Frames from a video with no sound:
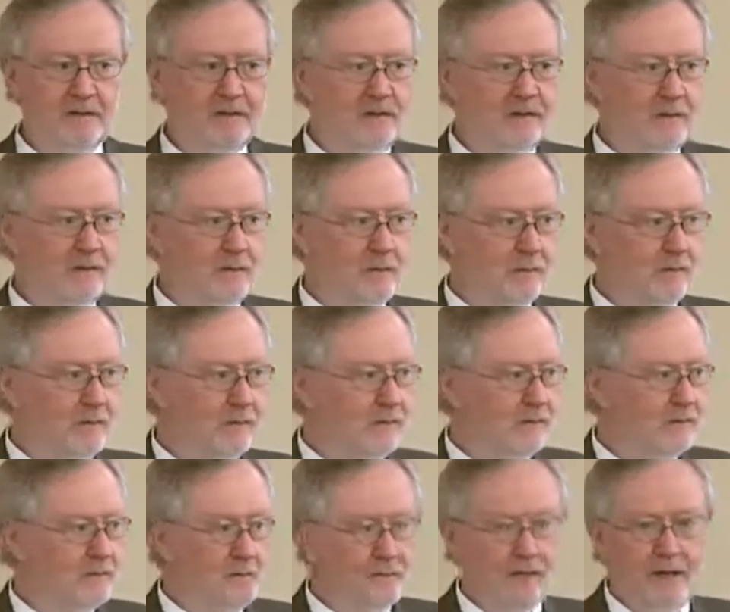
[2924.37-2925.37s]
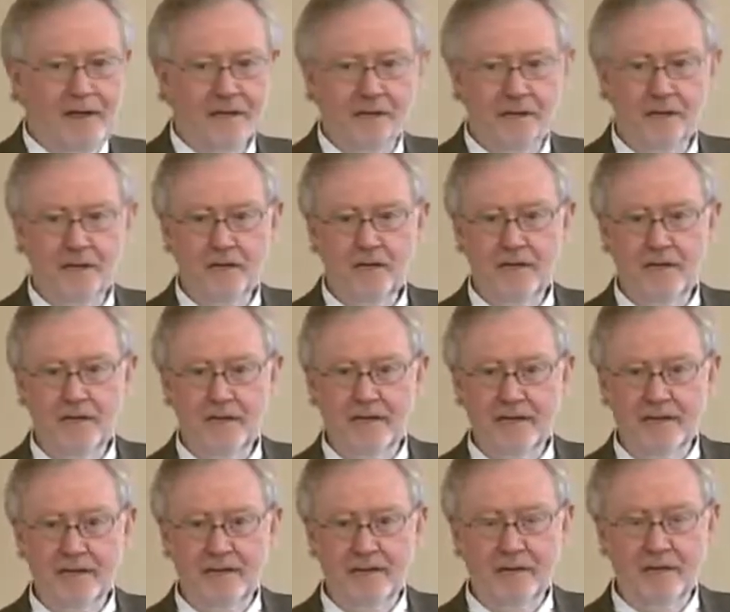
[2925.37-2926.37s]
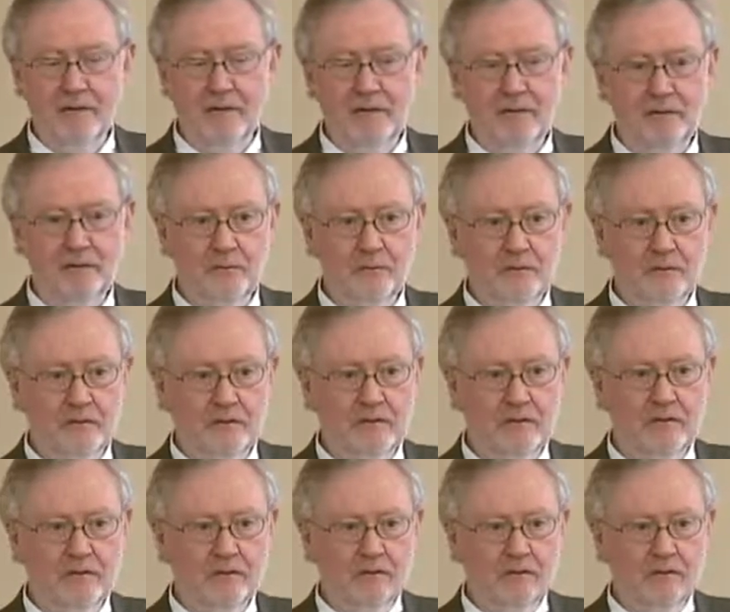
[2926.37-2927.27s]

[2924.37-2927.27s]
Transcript: And what we were trying to do is lay the groundwork